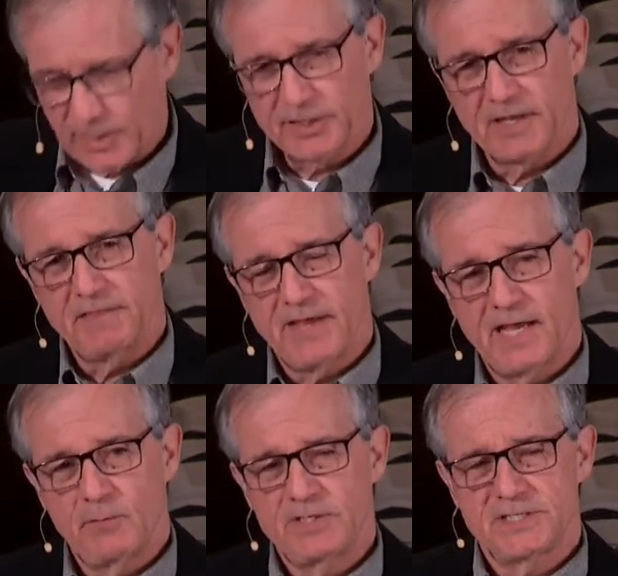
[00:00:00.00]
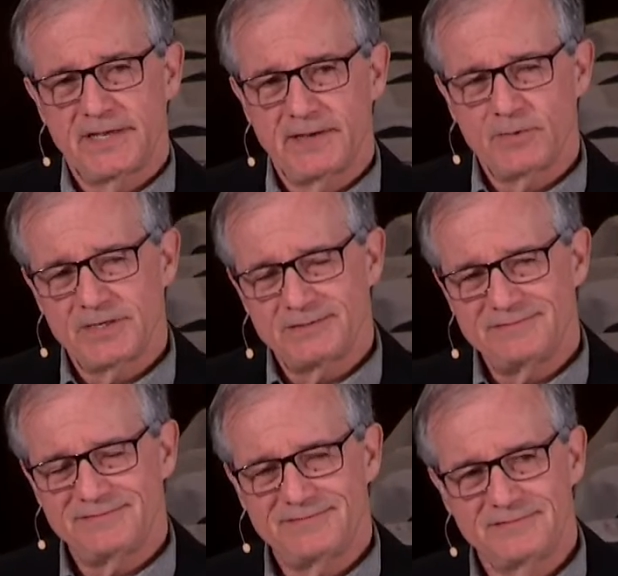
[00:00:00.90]
We look at that and we say,
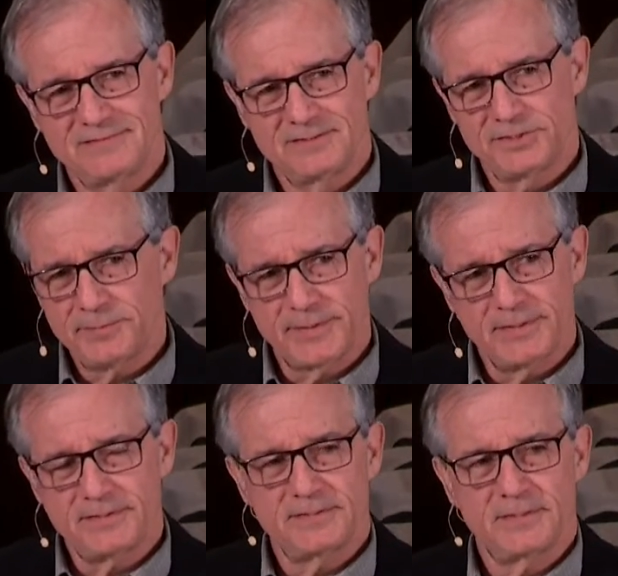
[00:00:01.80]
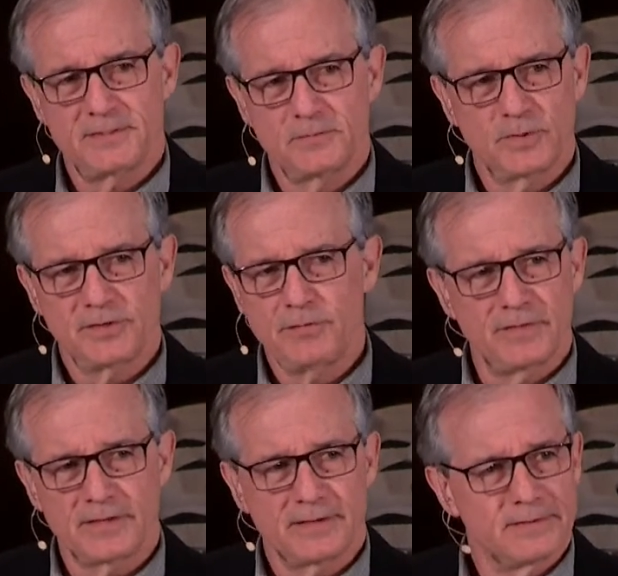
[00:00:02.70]
well, Sheba, what are you
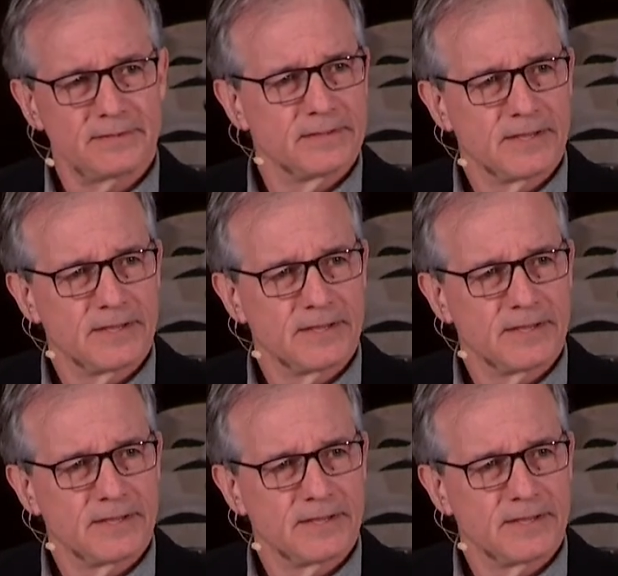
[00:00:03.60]
thinking?